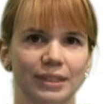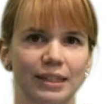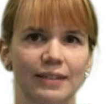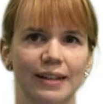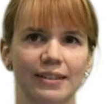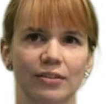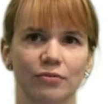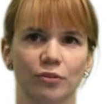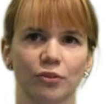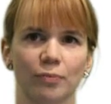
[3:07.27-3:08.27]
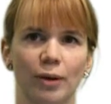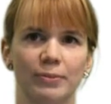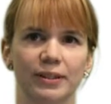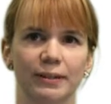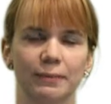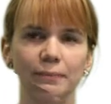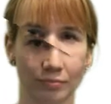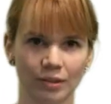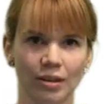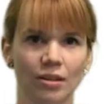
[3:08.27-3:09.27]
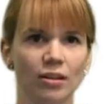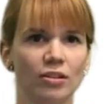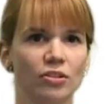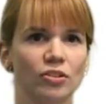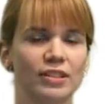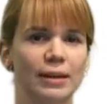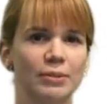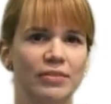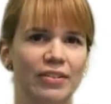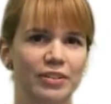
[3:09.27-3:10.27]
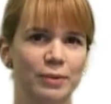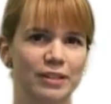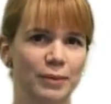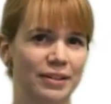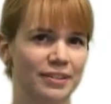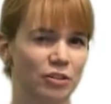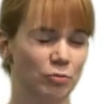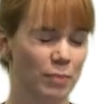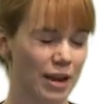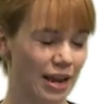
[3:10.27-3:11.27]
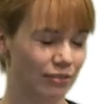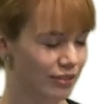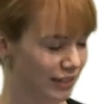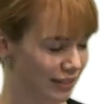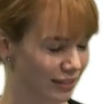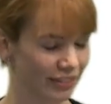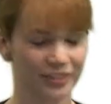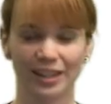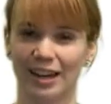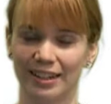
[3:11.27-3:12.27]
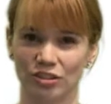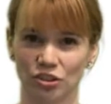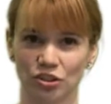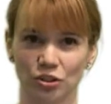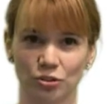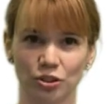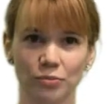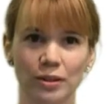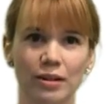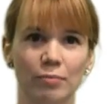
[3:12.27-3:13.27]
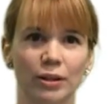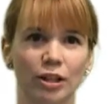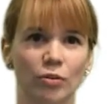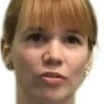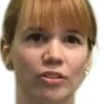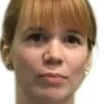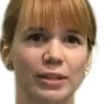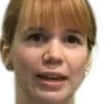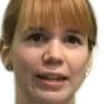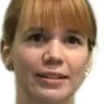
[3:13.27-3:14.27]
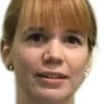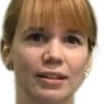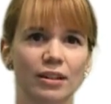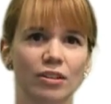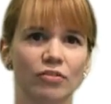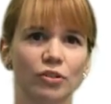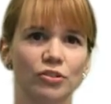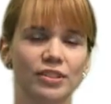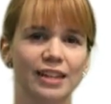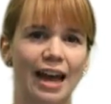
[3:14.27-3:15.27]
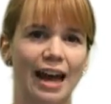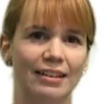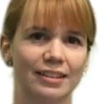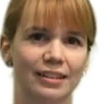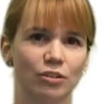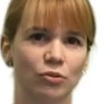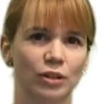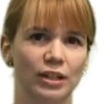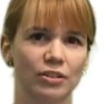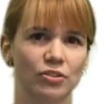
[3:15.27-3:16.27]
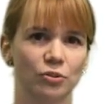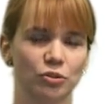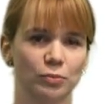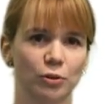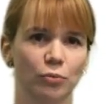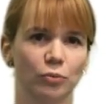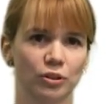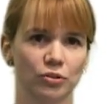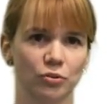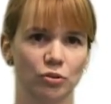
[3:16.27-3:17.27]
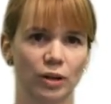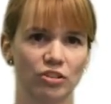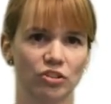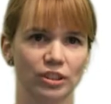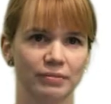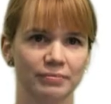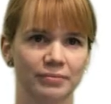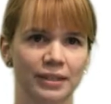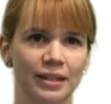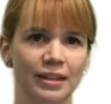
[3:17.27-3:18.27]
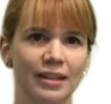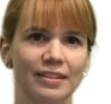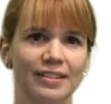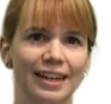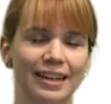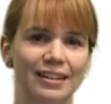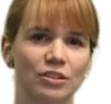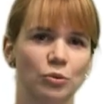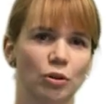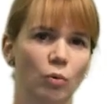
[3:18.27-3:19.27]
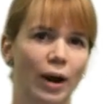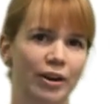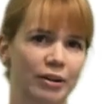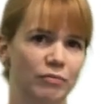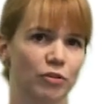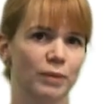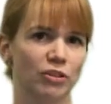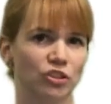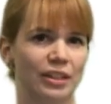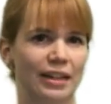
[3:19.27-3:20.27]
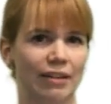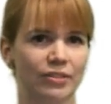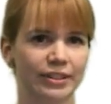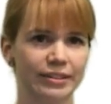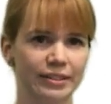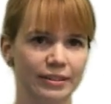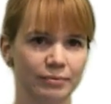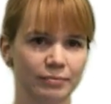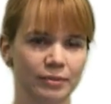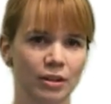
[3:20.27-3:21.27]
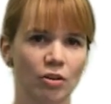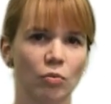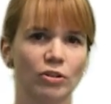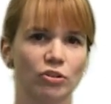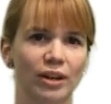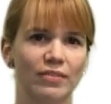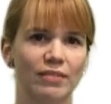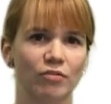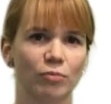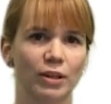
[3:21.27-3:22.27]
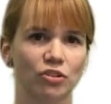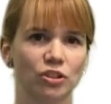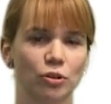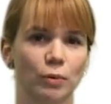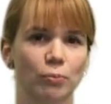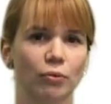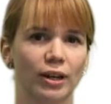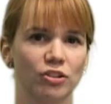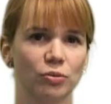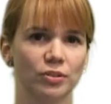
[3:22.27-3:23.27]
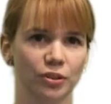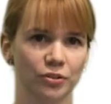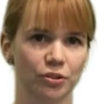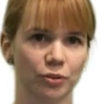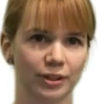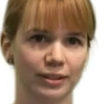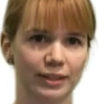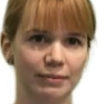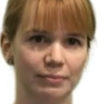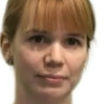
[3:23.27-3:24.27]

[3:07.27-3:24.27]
And that's it for the website. So the steps of evidence-based medicine you may have seen on the guide I just showed you, but I'll go over them again. The first is to ask and create a searchable research question. The second is to acquire information and evidence. Once you have the information, you appraise your results critically.